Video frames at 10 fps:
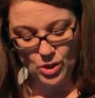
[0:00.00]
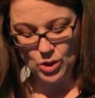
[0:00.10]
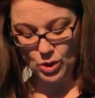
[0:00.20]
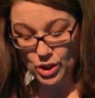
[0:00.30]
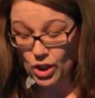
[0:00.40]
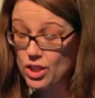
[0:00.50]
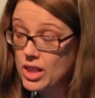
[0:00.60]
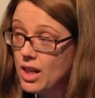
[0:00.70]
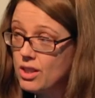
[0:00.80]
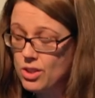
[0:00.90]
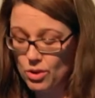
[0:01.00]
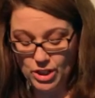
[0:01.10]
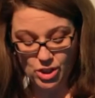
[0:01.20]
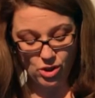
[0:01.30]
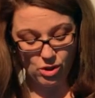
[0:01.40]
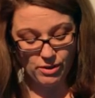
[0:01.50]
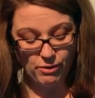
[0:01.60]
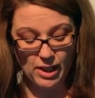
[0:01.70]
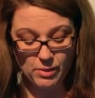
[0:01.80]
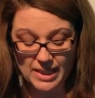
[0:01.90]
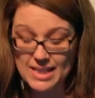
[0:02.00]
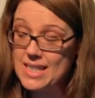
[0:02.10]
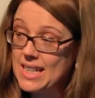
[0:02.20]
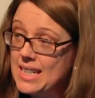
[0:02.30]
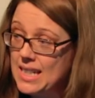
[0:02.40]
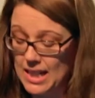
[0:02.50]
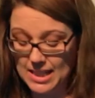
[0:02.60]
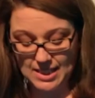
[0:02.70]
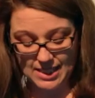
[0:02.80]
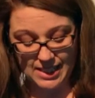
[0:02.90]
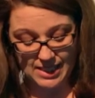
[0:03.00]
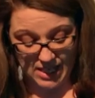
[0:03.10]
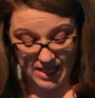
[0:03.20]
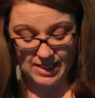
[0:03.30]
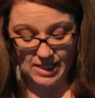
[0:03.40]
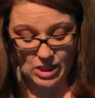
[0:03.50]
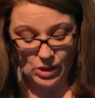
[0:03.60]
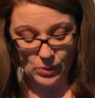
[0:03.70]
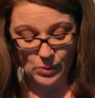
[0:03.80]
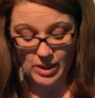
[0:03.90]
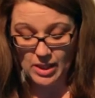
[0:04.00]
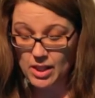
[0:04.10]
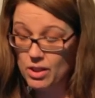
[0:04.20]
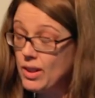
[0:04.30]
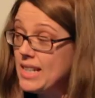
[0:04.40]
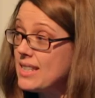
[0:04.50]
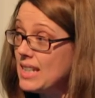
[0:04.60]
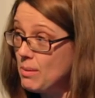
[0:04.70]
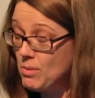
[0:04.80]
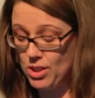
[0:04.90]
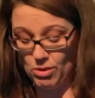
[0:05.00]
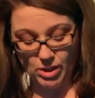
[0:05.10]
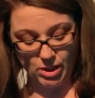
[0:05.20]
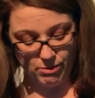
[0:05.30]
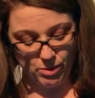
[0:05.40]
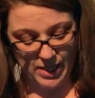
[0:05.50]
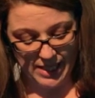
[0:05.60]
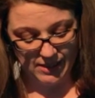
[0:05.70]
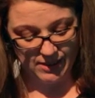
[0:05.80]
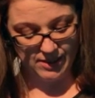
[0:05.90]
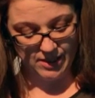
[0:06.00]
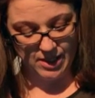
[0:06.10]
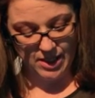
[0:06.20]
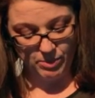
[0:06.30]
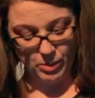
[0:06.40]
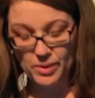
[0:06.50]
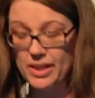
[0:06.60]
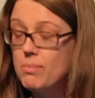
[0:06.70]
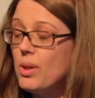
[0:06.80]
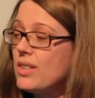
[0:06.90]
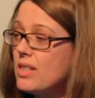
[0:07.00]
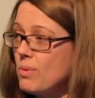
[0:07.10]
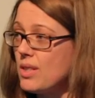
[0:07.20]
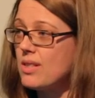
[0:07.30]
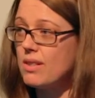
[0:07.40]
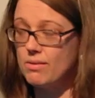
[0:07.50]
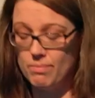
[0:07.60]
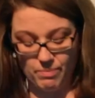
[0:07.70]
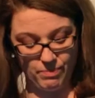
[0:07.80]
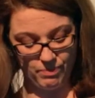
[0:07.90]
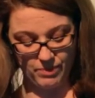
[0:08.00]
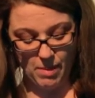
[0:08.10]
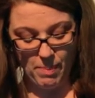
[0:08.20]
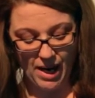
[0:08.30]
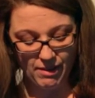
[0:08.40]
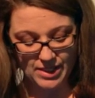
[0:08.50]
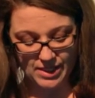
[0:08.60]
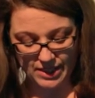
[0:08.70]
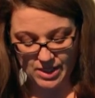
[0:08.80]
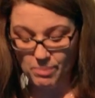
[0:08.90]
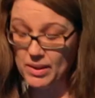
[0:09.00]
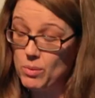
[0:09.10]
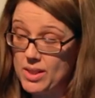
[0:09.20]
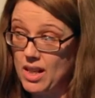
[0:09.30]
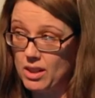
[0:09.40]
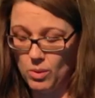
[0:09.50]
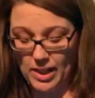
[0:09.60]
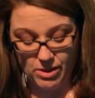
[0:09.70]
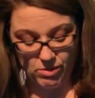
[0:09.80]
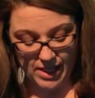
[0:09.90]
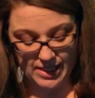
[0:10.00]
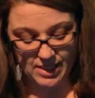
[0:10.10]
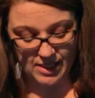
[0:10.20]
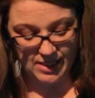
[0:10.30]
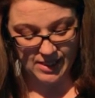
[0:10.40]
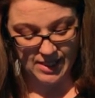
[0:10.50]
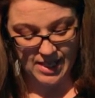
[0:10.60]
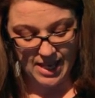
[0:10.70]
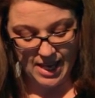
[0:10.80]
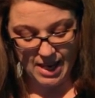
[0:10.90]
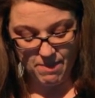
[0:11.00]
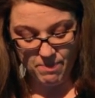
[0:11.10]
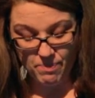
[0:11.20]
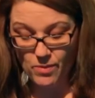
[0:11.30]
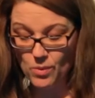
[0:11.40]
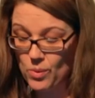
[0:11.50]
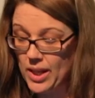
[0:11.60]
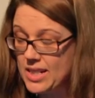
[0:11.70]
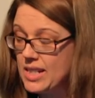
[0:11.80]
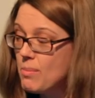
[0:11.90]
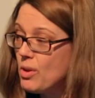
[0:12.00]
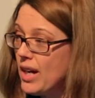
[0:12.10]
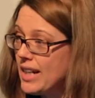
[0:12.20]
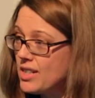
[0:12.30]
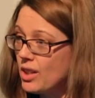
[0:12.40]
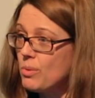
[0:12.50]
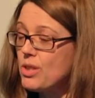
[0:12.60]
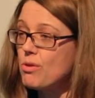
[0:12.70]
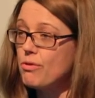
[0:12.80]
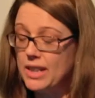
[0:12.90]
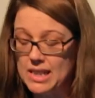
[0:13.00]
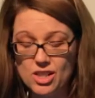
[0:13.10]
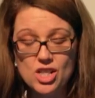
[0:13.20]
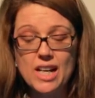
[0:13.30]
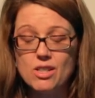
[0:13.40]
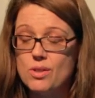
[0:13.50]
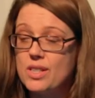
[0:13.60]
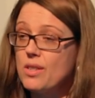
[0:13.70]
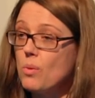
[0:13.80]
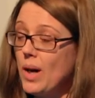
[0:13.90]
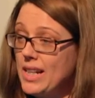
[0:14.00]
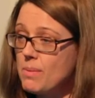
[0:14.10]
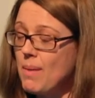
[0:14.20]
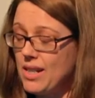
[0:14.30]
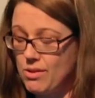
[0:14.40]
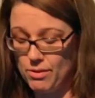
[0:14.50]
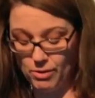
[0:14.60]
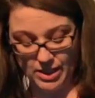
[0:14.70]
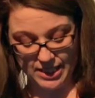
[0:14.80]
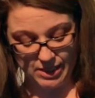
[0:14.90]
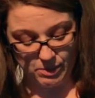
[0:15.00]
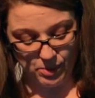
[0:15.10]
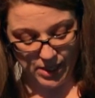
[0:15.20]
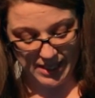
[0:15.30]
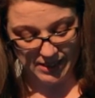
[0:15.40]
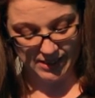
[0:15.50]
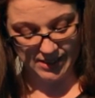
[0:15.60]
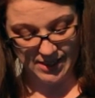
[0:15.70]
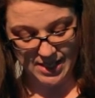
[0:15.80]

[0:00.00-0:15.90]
So to cut a long story short, following a stint in ICU, Grace seemed to recover well, but within months it was apparent that something was not quite right. We had an MRI done which revealed shadows in the white matter of Grace's brain,